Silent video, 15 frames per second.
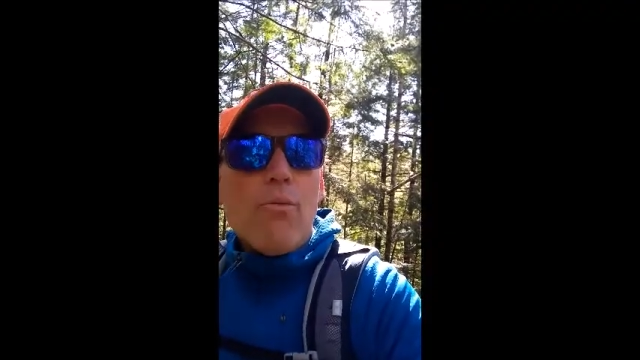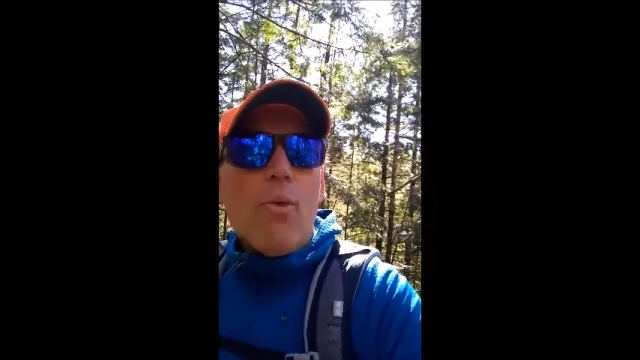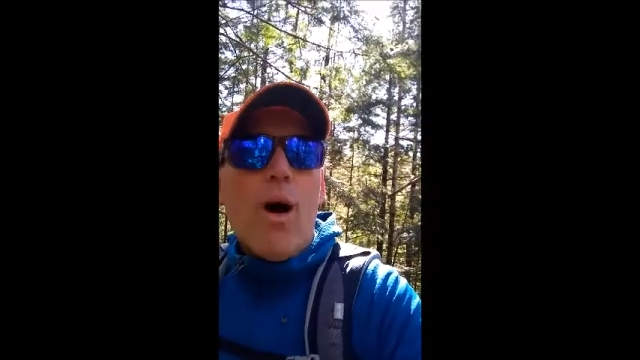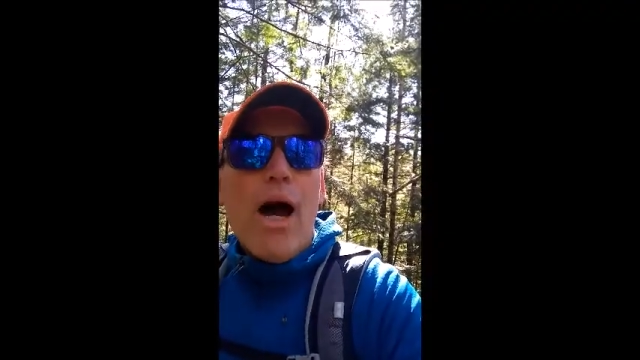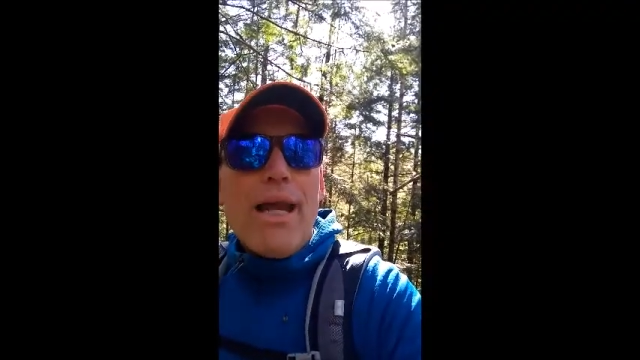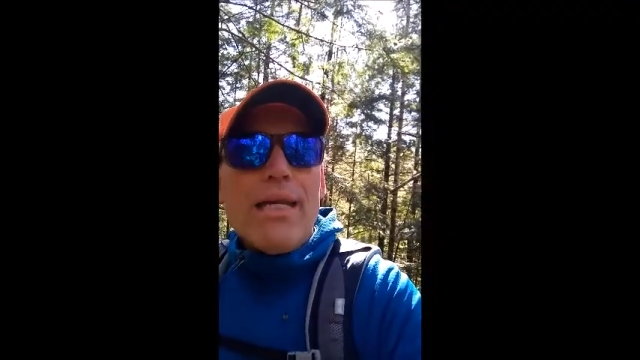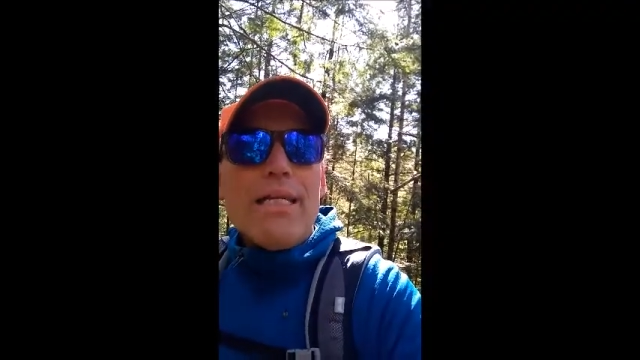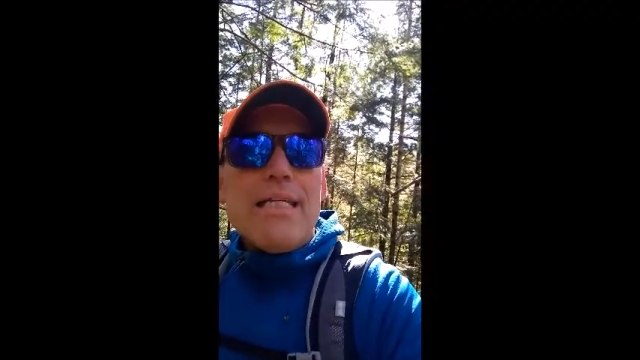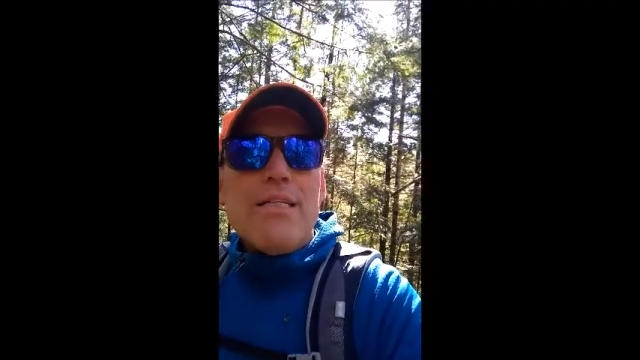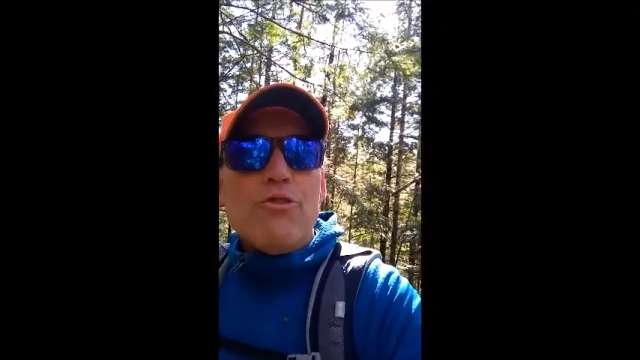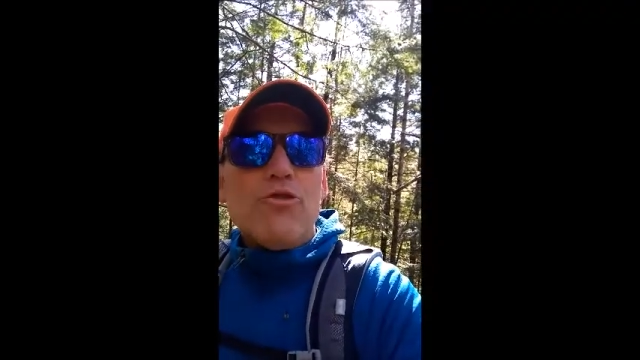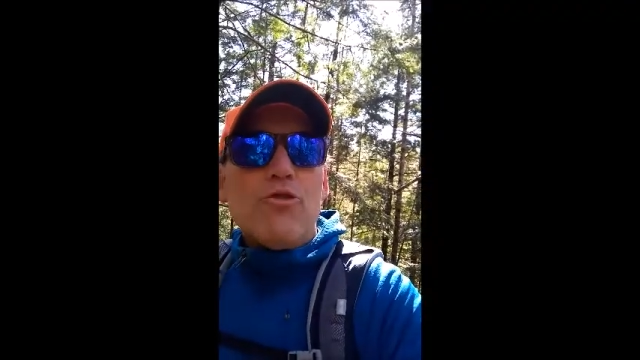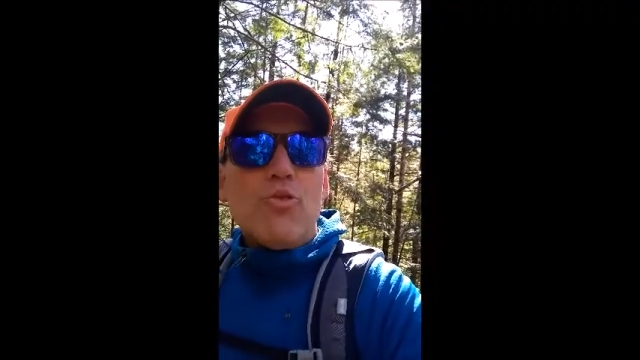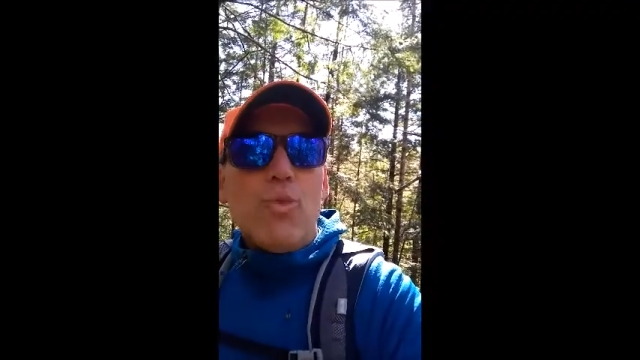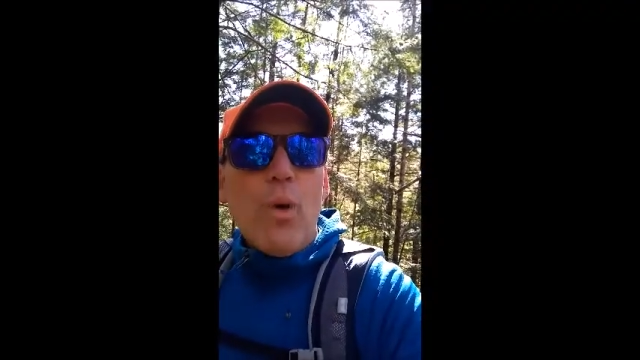why did he
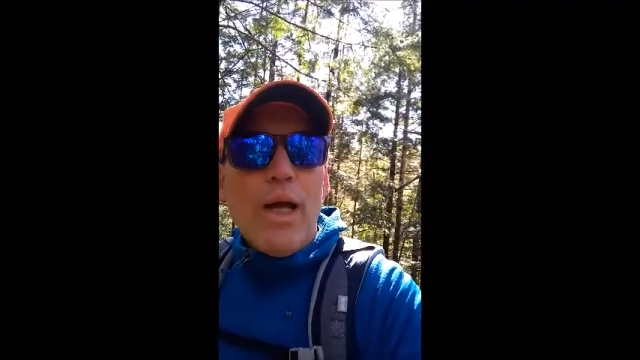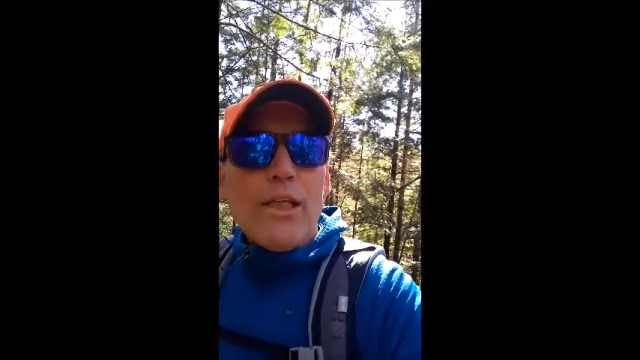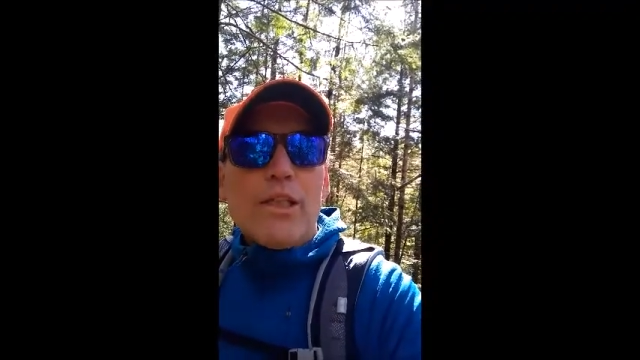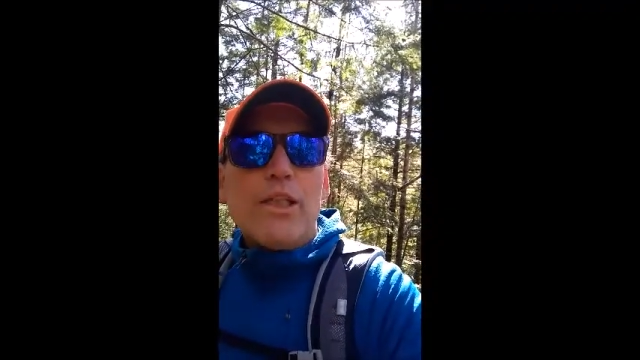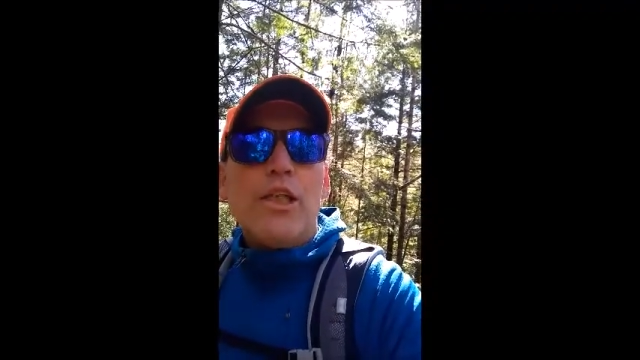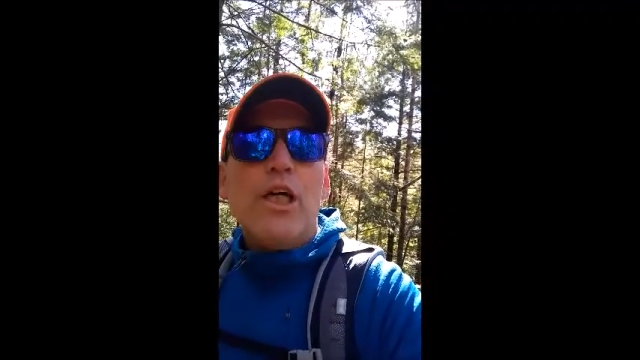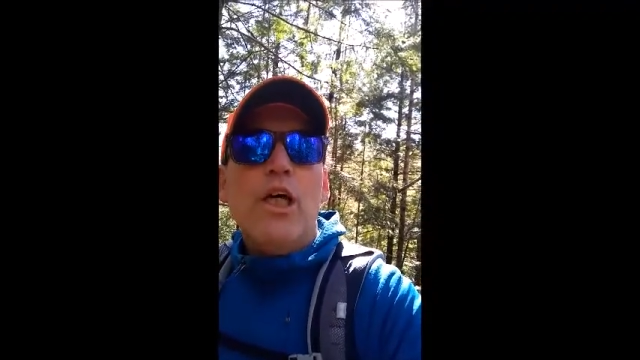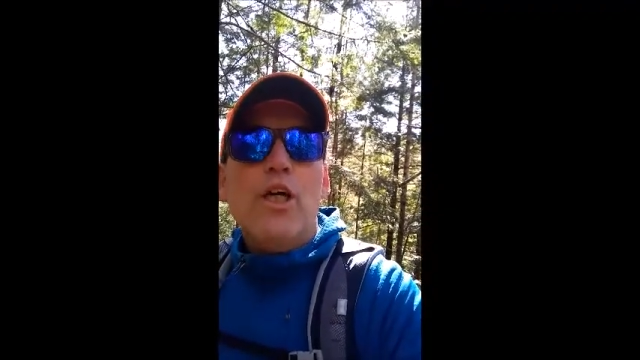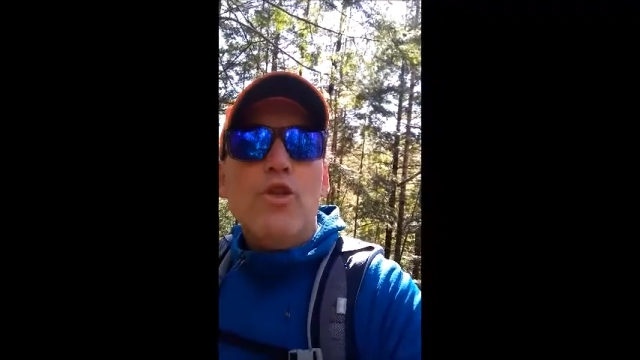switch